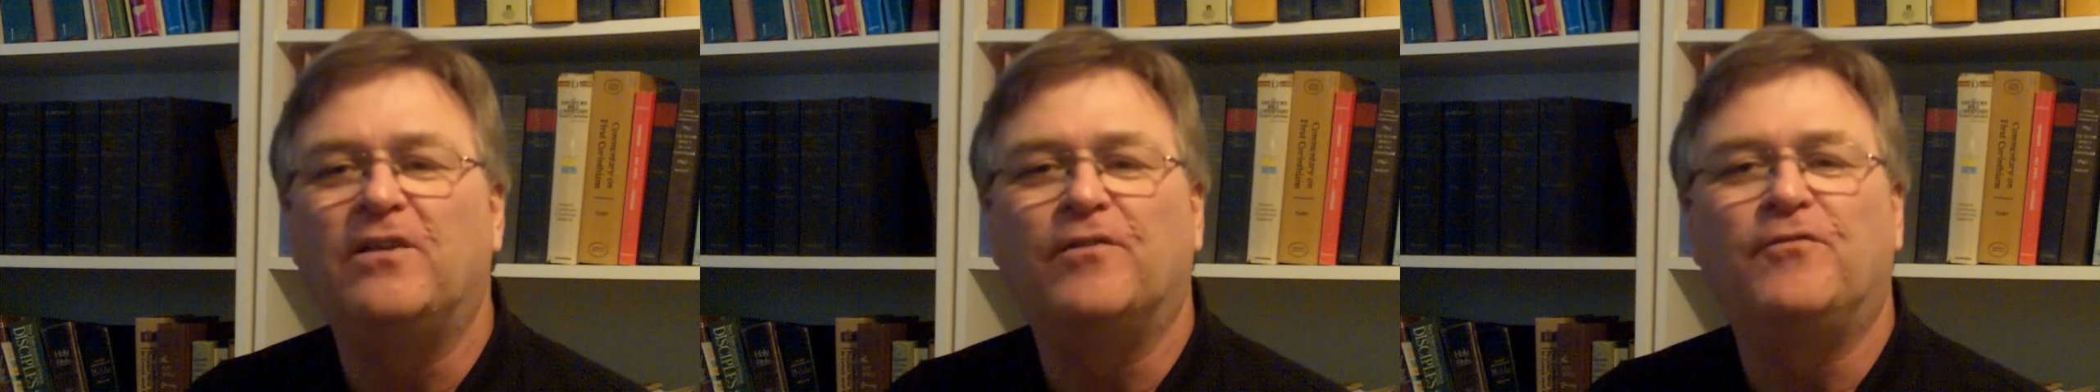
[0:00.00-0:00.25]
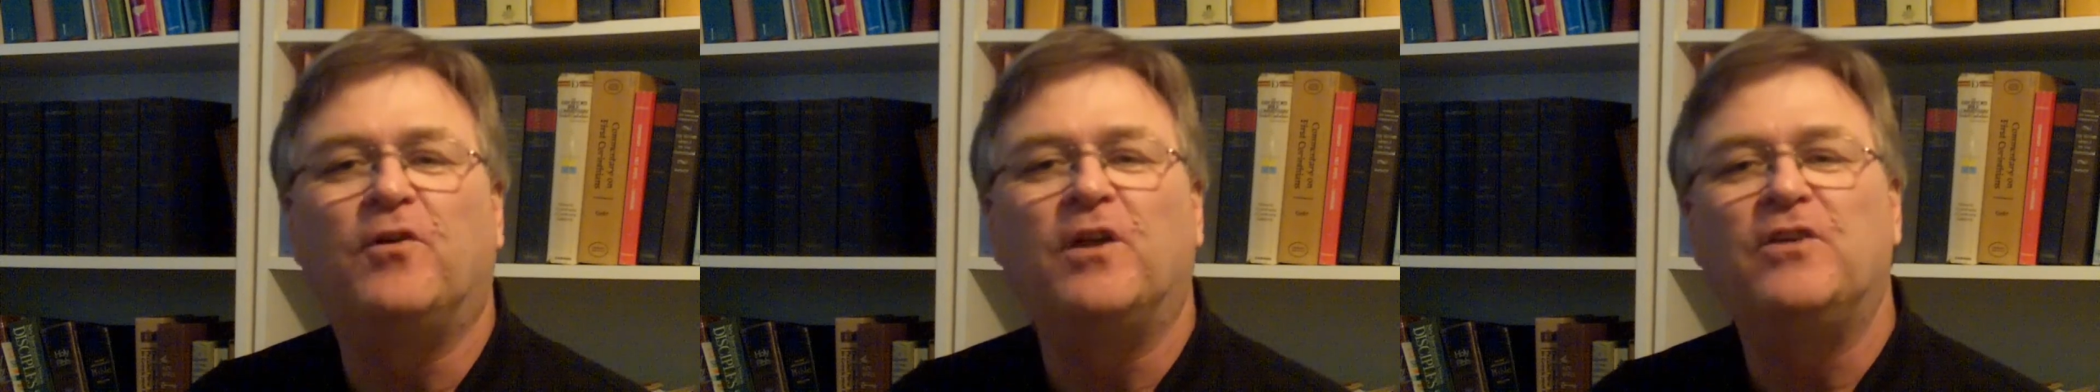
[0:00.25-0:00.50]
to
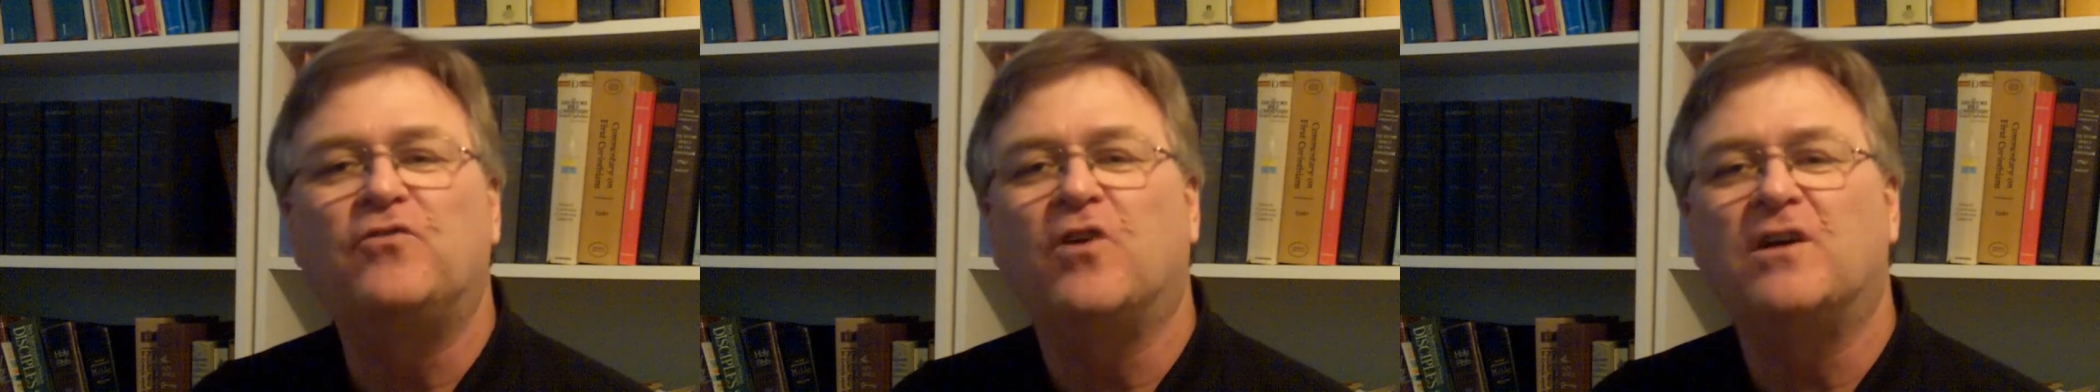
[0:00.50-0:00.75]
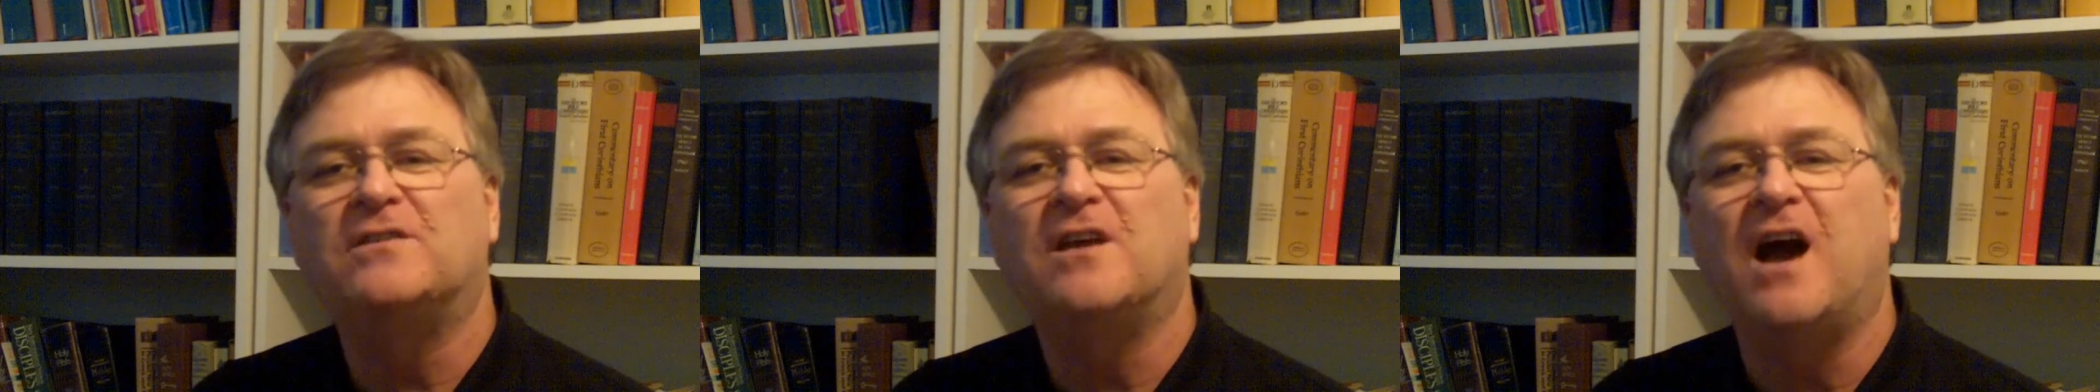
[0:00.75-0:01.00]
fully
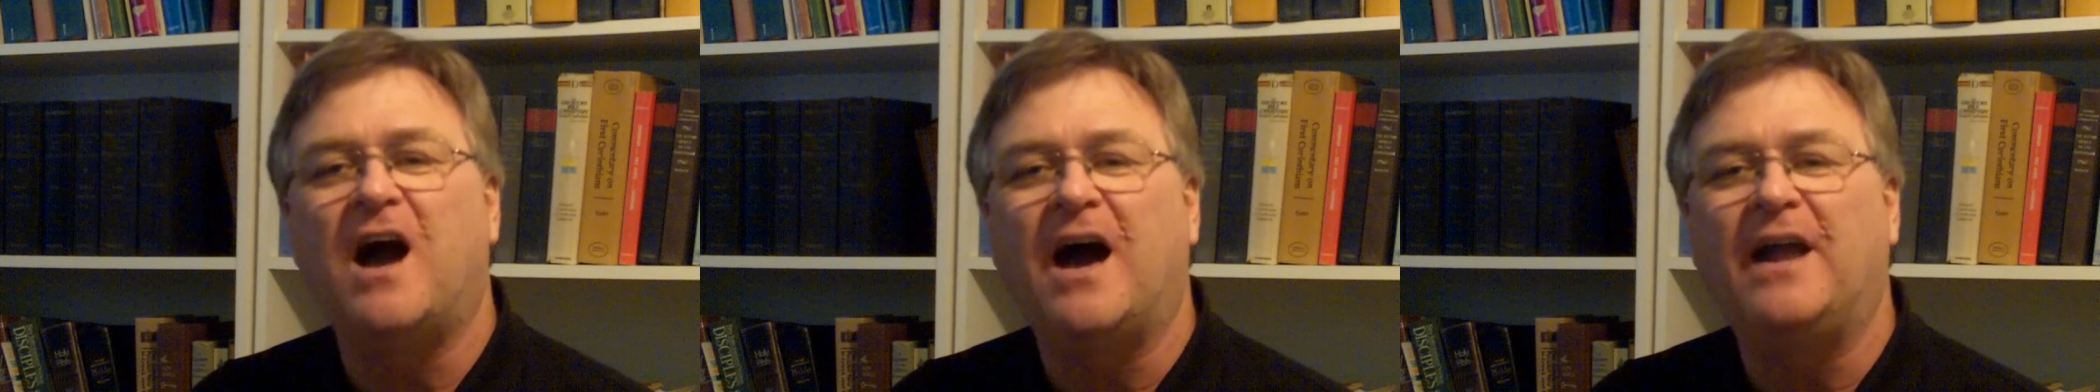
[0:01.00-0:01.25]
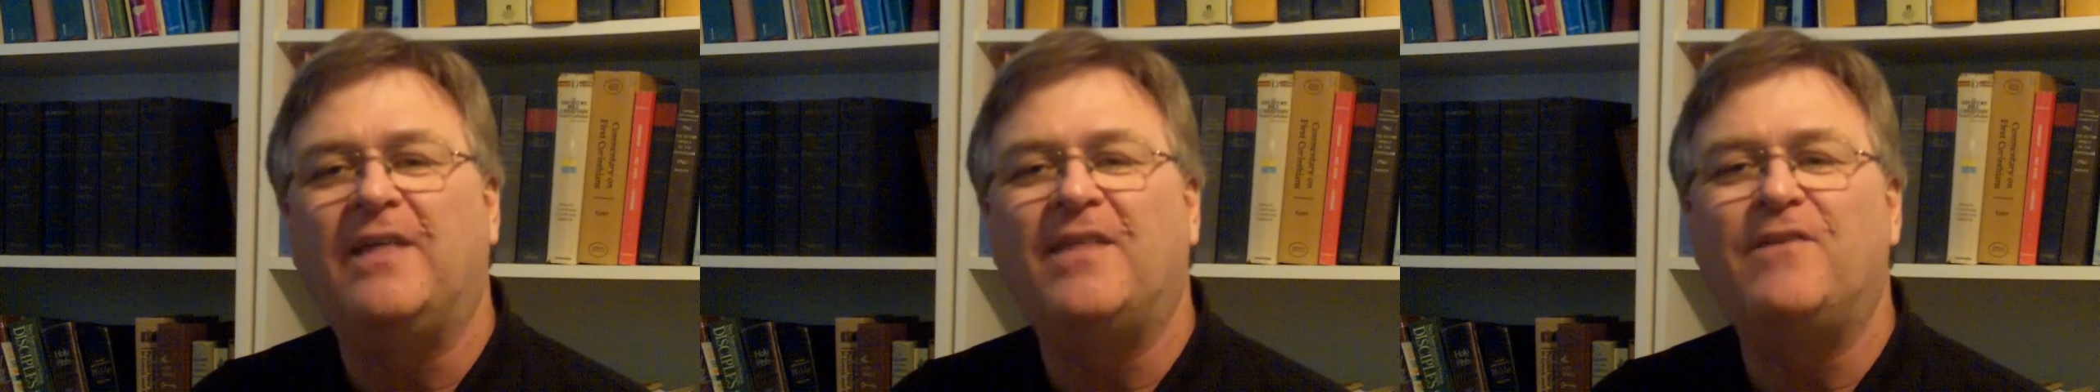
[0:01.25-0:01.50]
trust
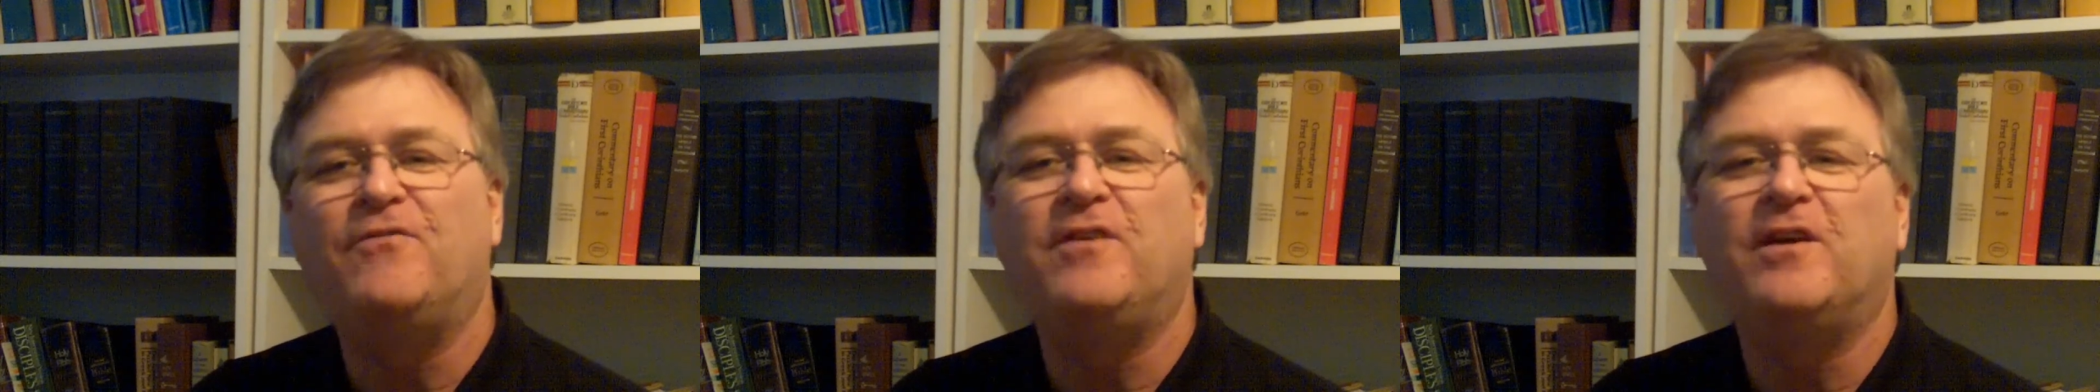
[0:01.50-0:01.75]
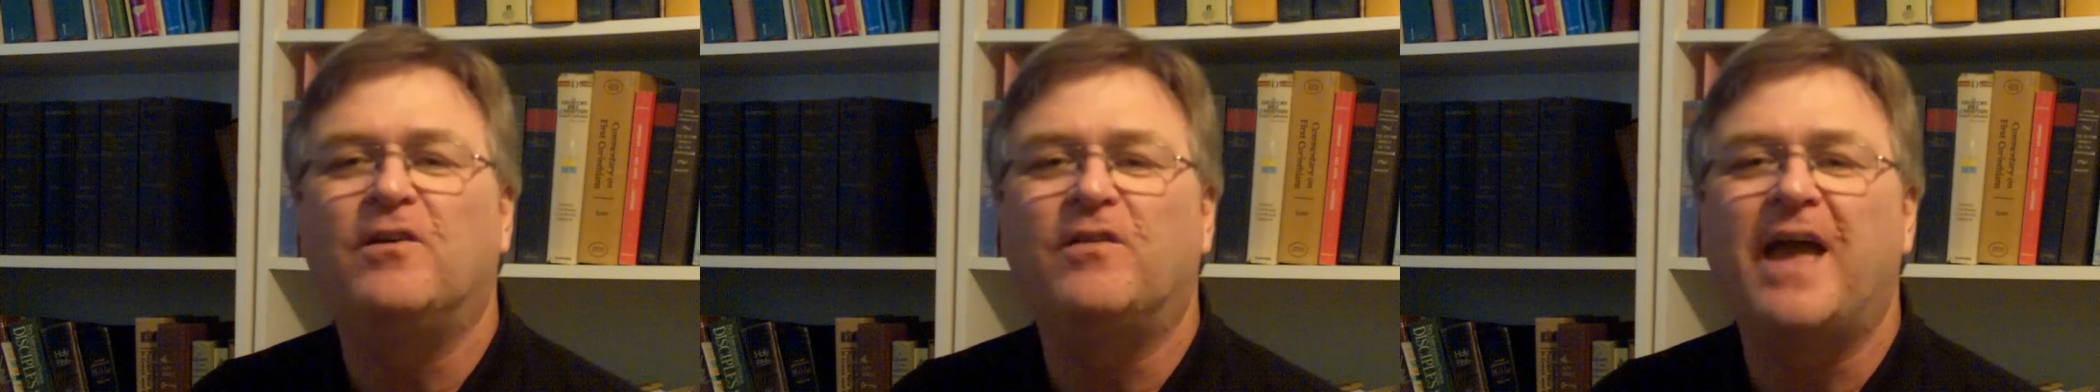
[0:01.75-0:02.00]
God and they
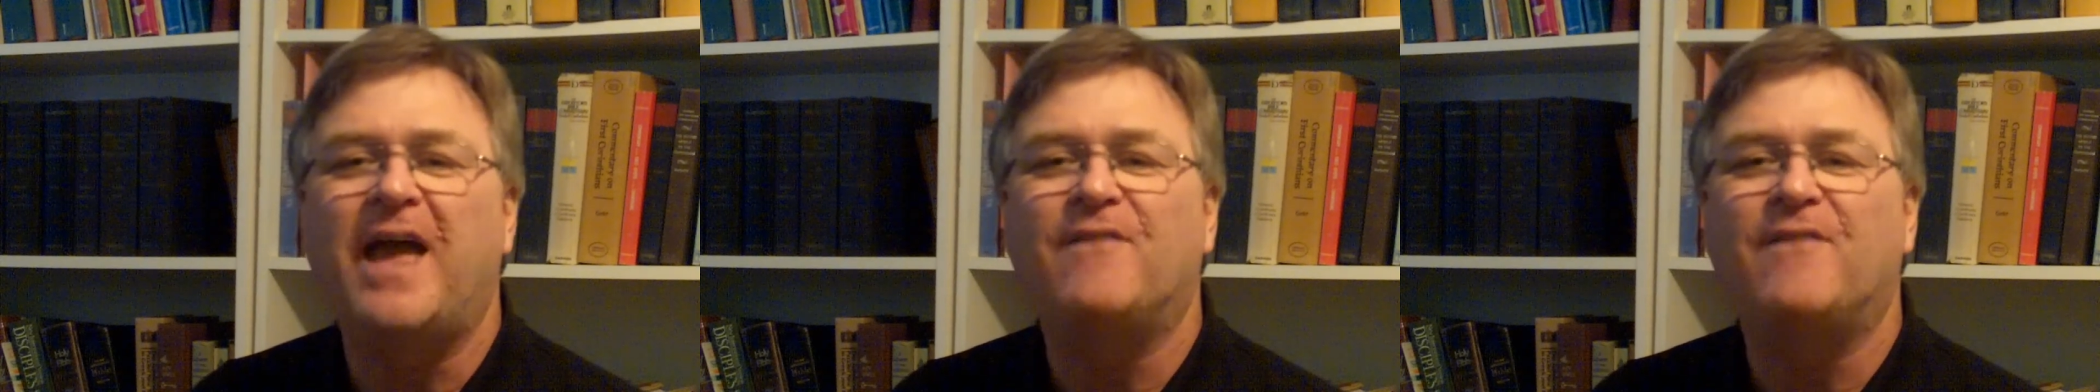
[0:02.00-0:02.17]
feel they